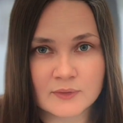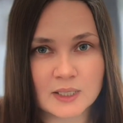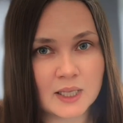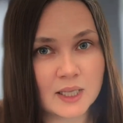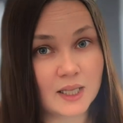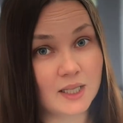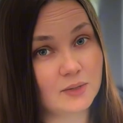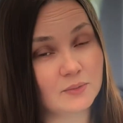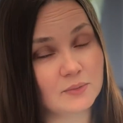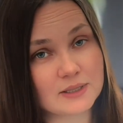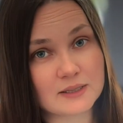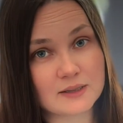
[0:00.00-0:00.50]

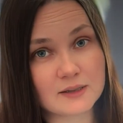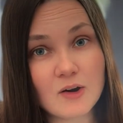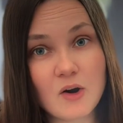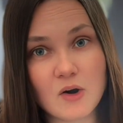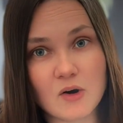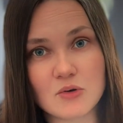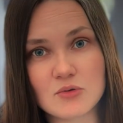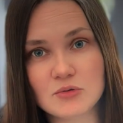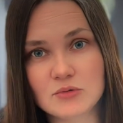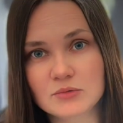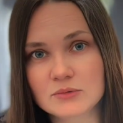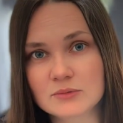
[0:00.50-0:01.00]
even
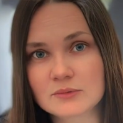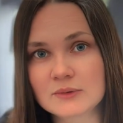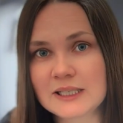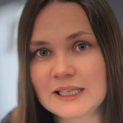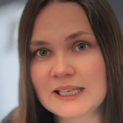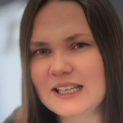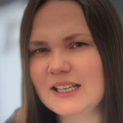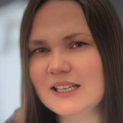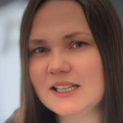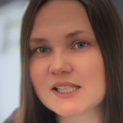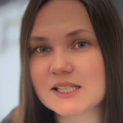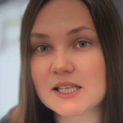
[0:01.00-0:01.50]
though
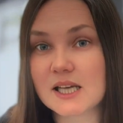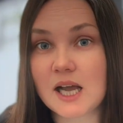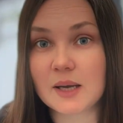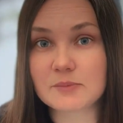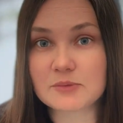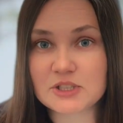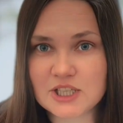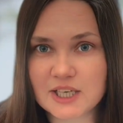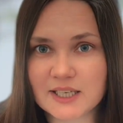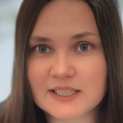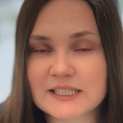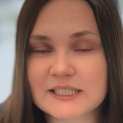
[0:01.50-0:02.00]
it's
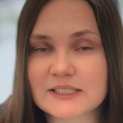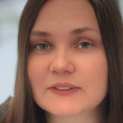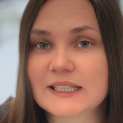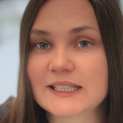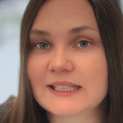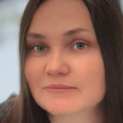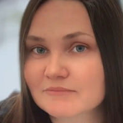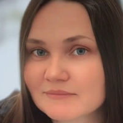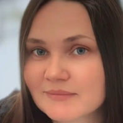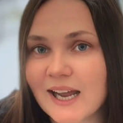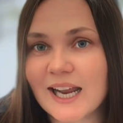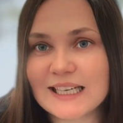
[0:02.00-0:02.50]
objectively
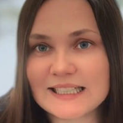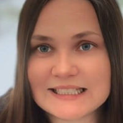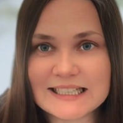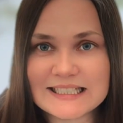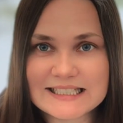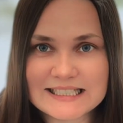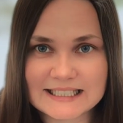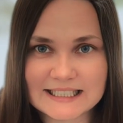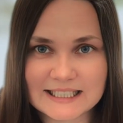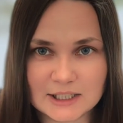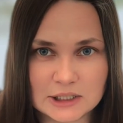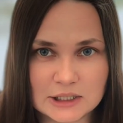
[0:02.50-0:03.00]

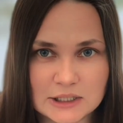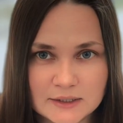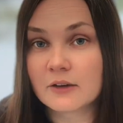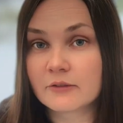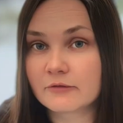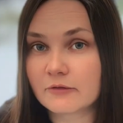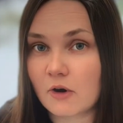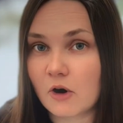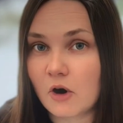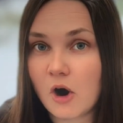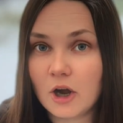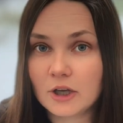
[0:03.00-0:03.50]
identical.
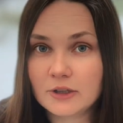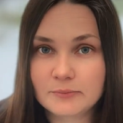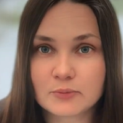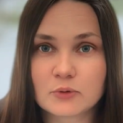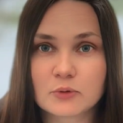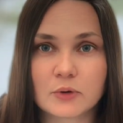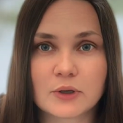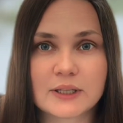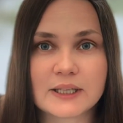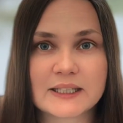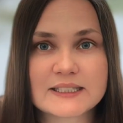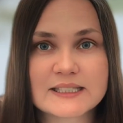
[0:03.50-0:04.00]
For hot
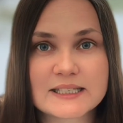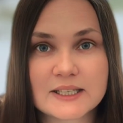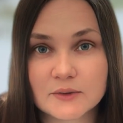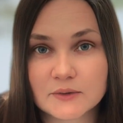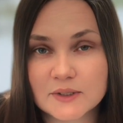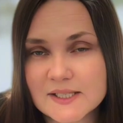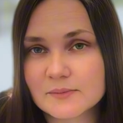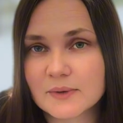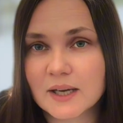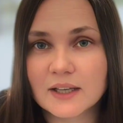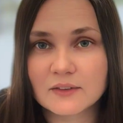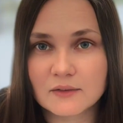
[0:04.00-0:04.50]
products, here
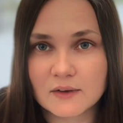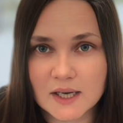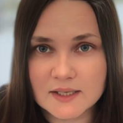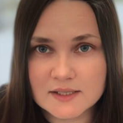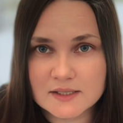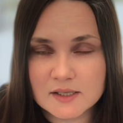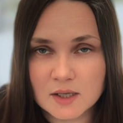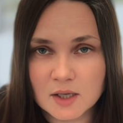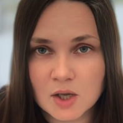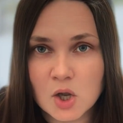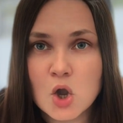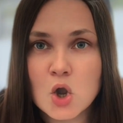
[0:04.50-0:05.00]
is my advice.
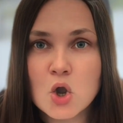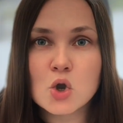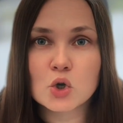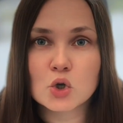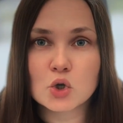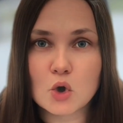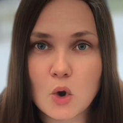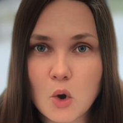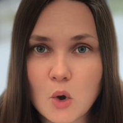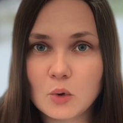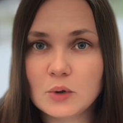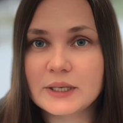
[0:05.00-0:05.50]

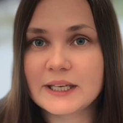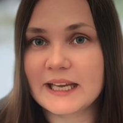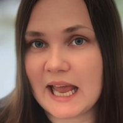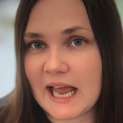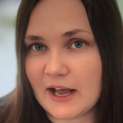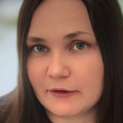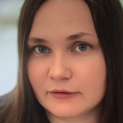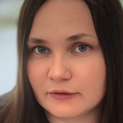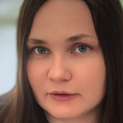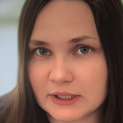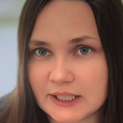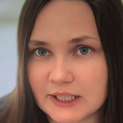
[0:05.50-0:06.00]
Go
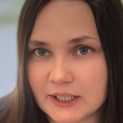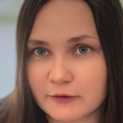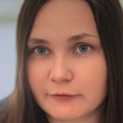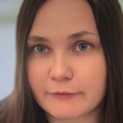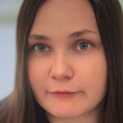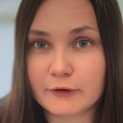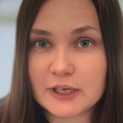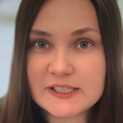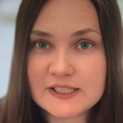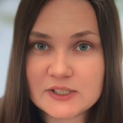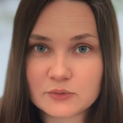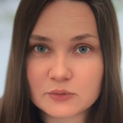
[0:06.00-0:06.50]
carefully.
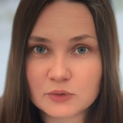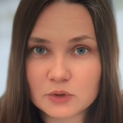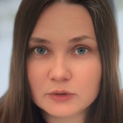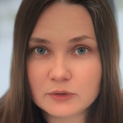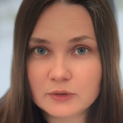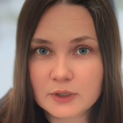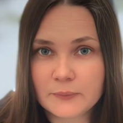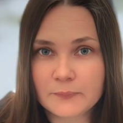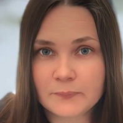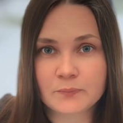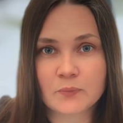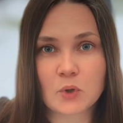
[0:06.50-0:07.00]
First rule,
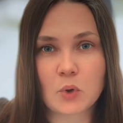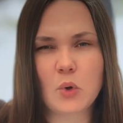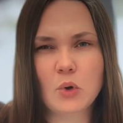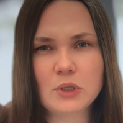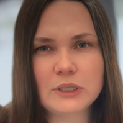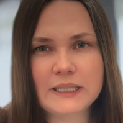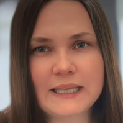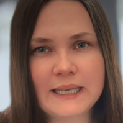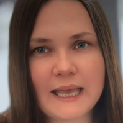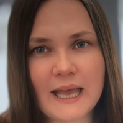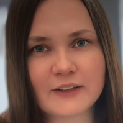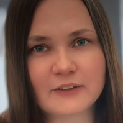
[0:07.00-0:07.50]

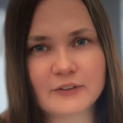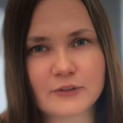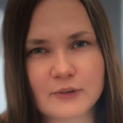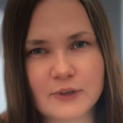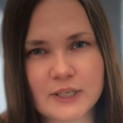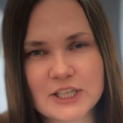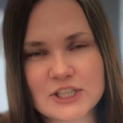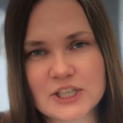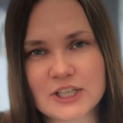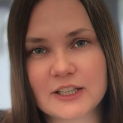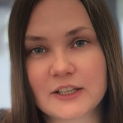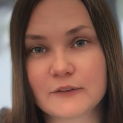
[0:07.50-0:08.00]
only add
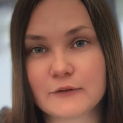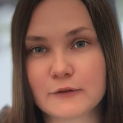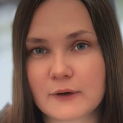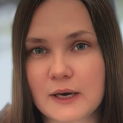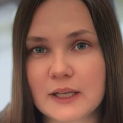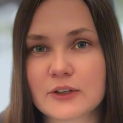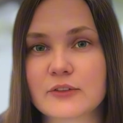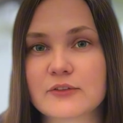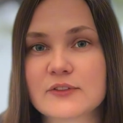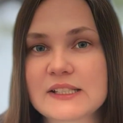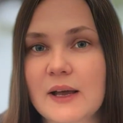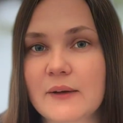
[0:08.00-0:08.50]
friction in
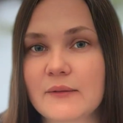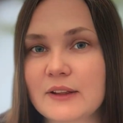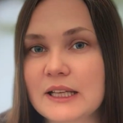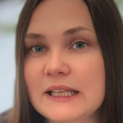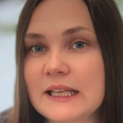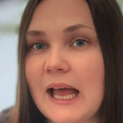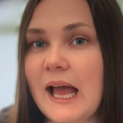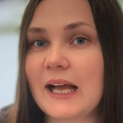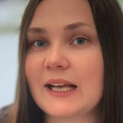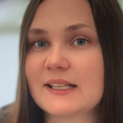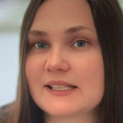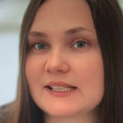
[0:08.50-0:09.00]
front of something
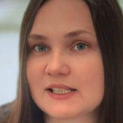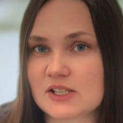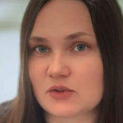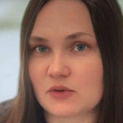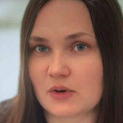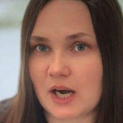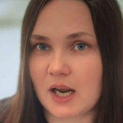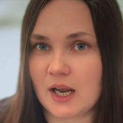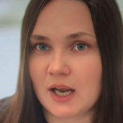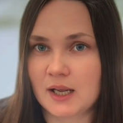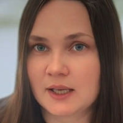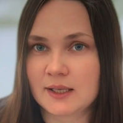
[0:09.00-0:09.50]

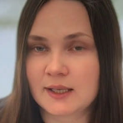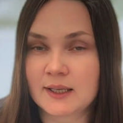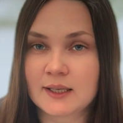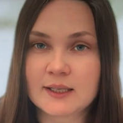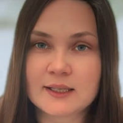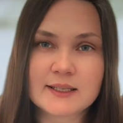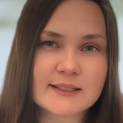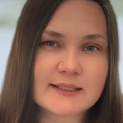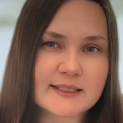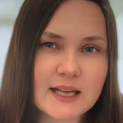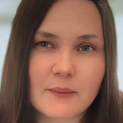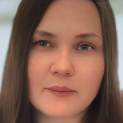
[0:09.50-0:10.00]
extra,
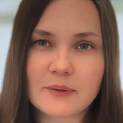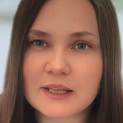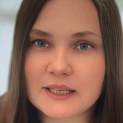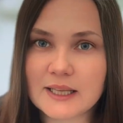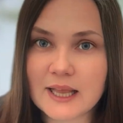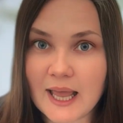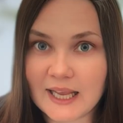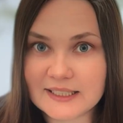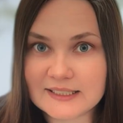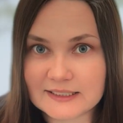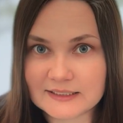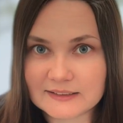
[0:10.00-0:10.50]
something
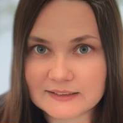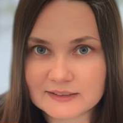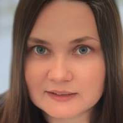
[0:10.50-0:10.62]
added.